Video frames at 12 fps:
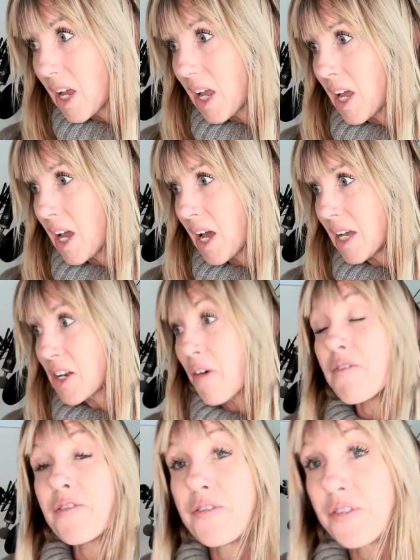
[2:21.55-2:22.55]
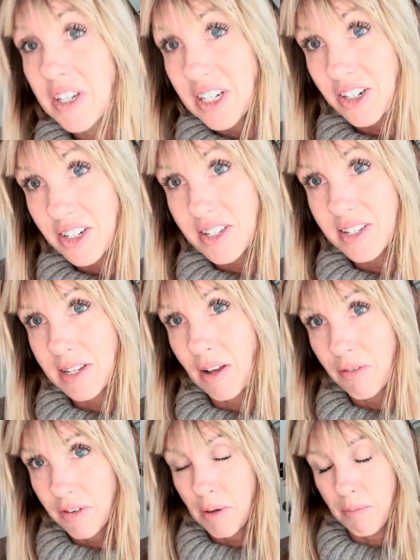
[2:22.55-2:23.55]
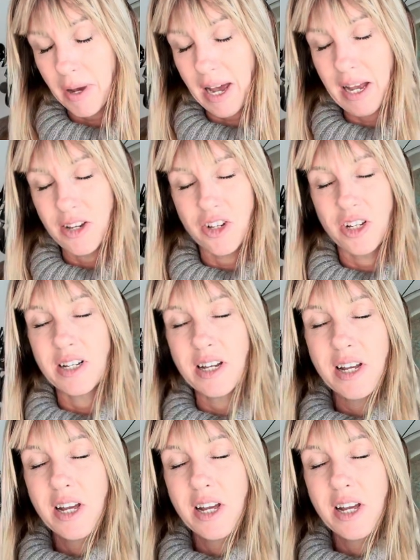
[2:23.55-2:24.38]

and fierce self-compassion.